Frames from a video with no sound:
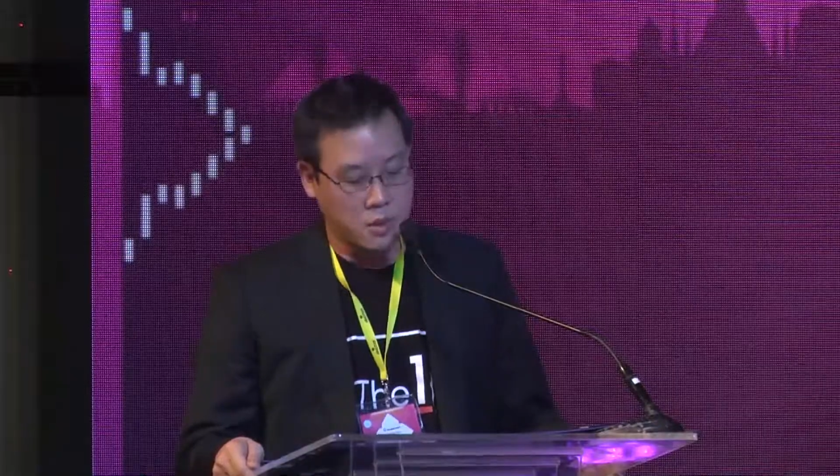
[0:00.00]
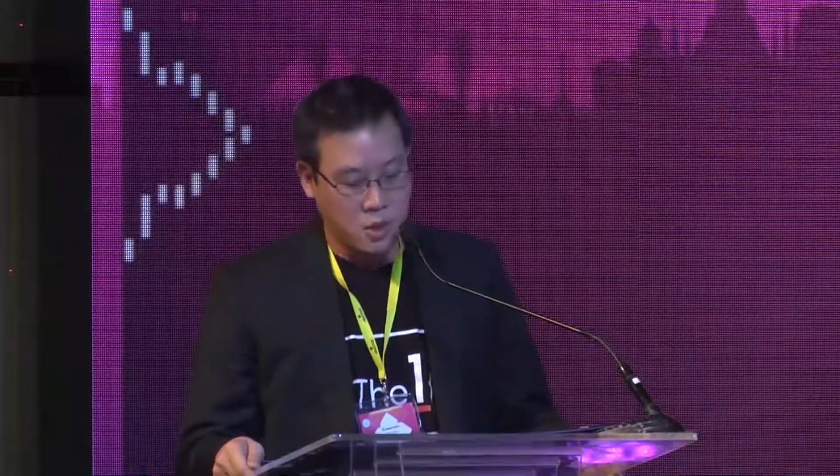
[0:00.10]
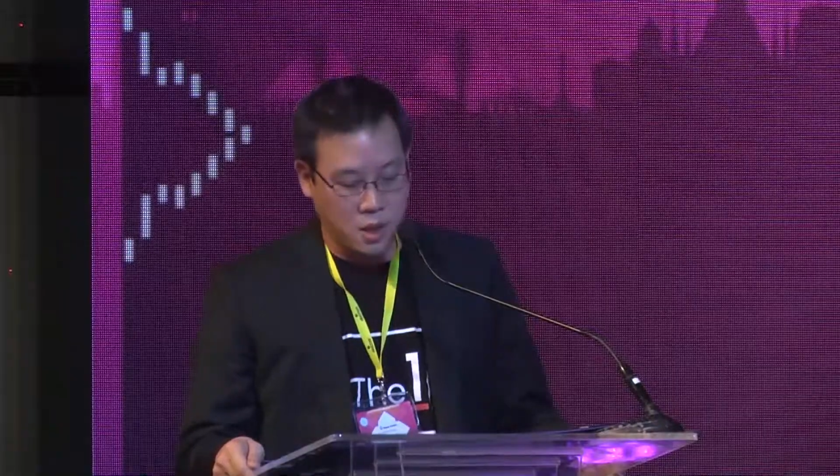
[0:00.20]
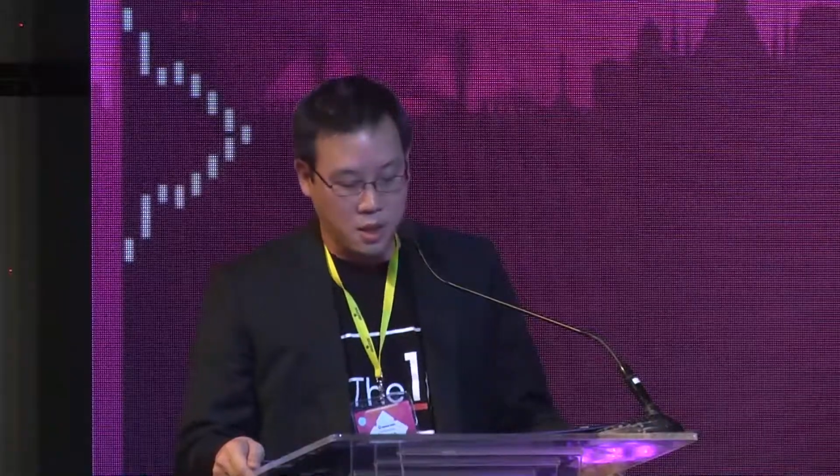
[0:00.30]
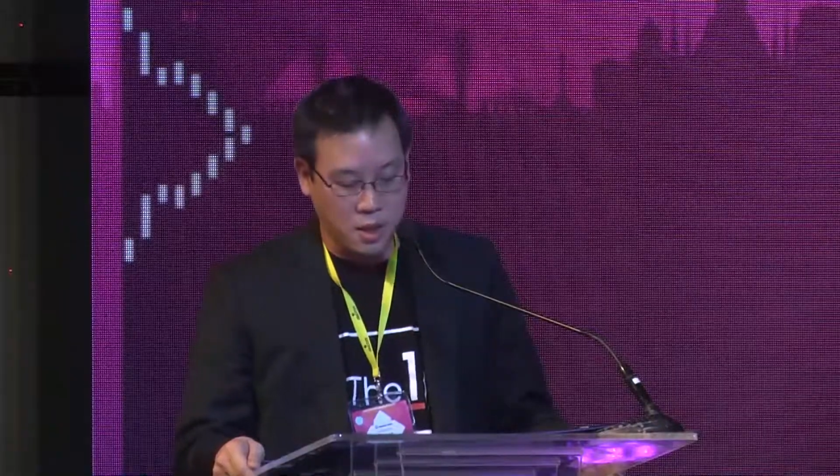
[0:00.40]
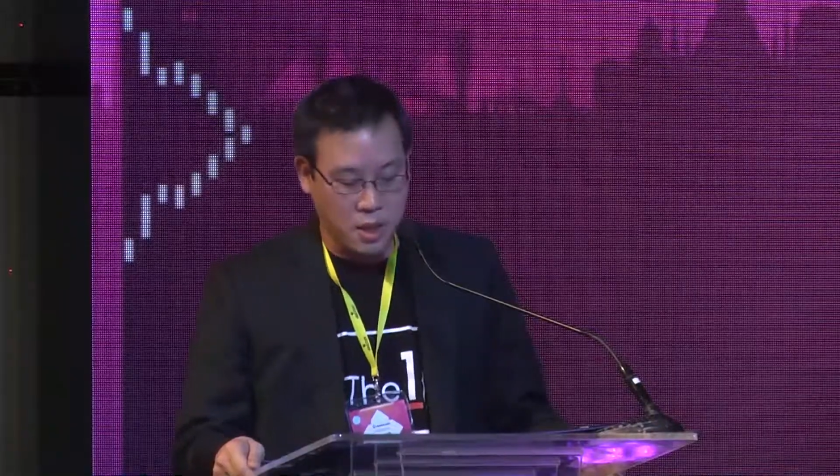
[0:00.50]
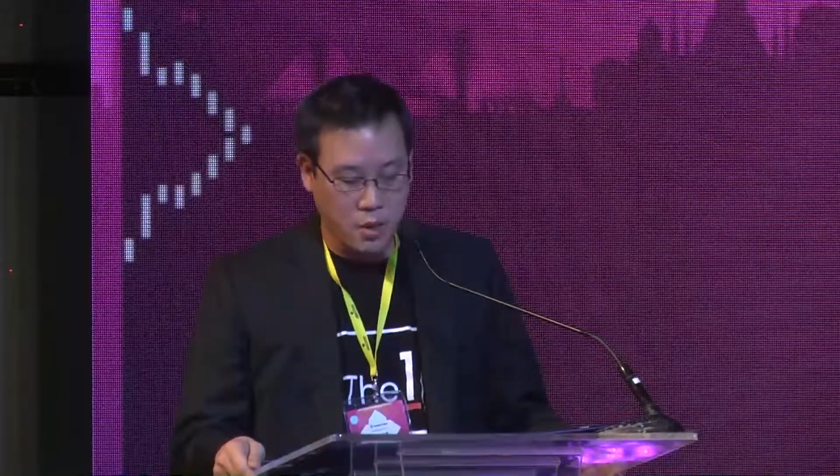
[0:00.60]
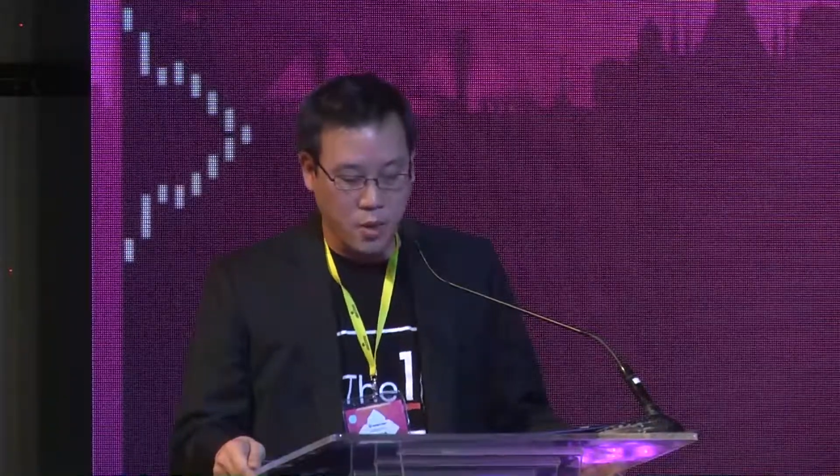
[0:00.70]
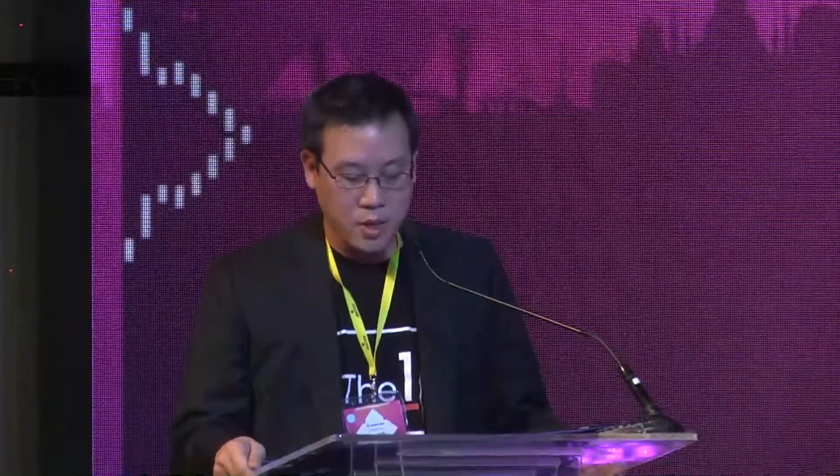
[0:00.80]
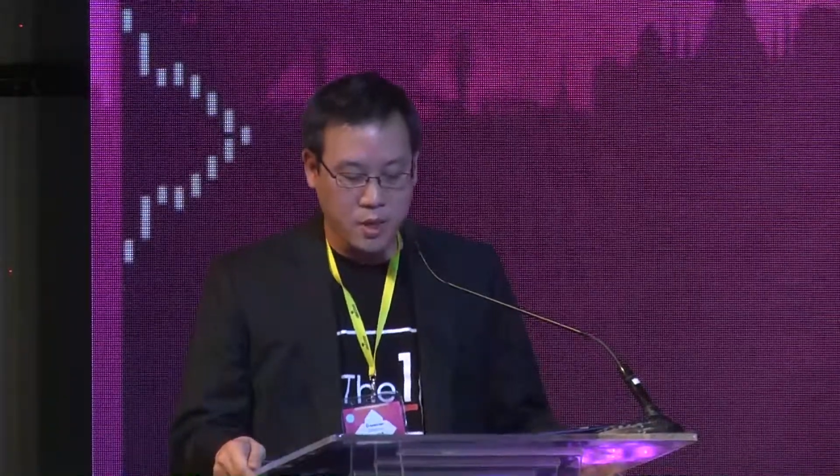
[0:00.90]
The key
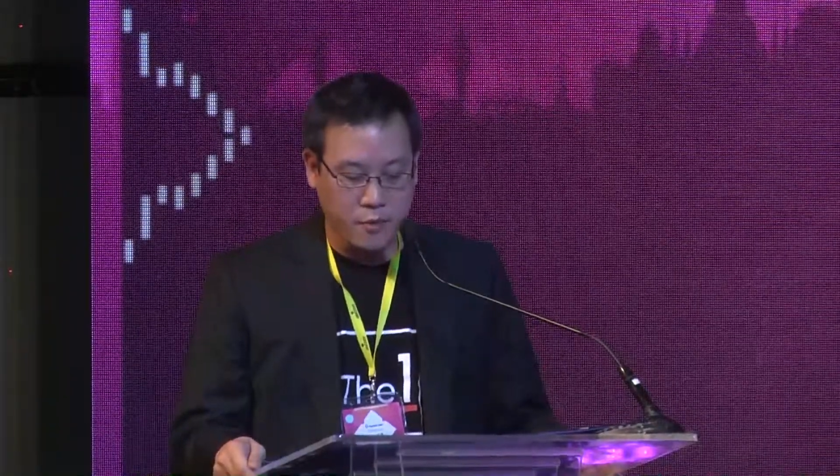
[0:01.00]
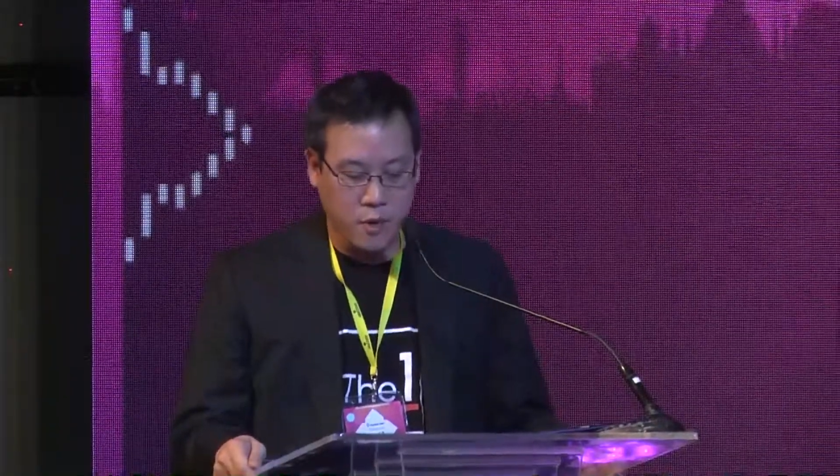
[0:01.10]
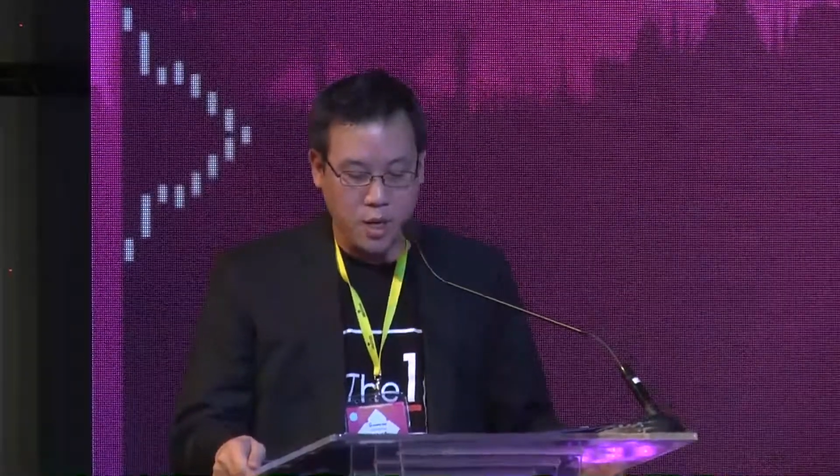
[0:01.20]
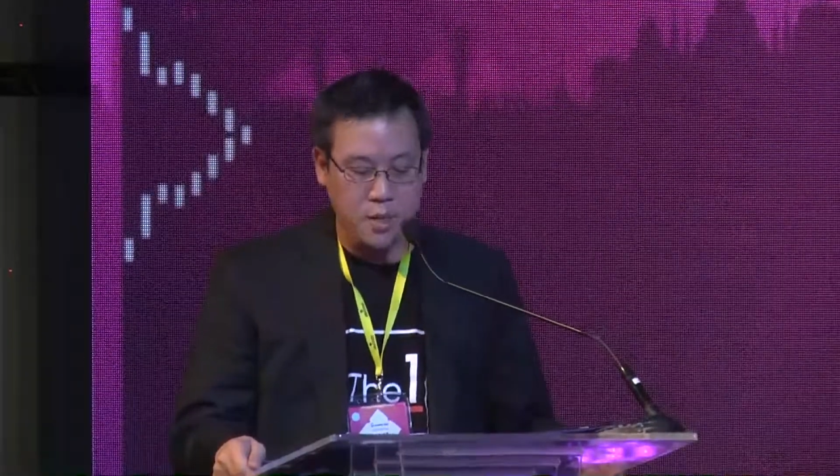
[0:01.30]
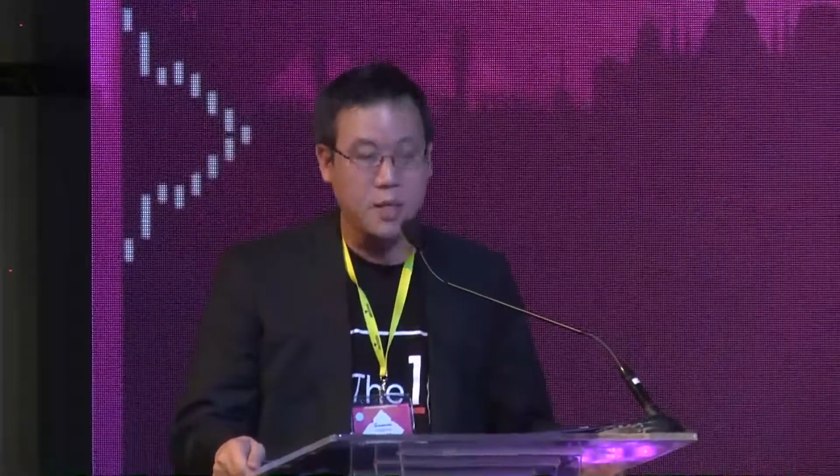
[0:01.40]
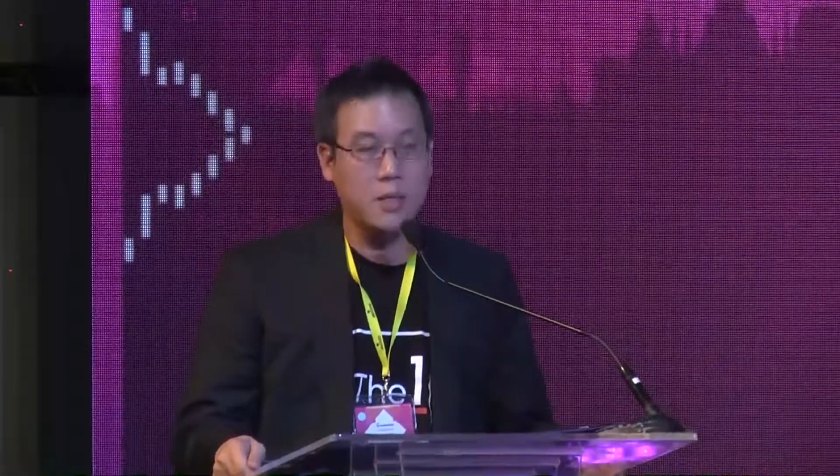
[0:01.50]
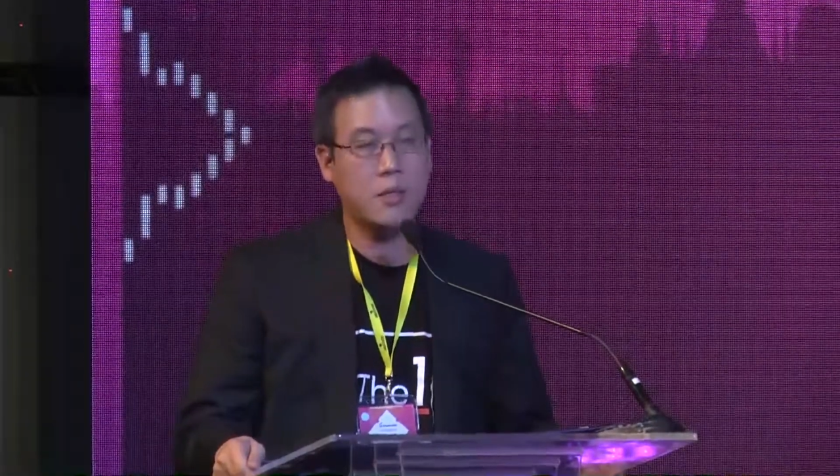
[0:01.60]
question for us is,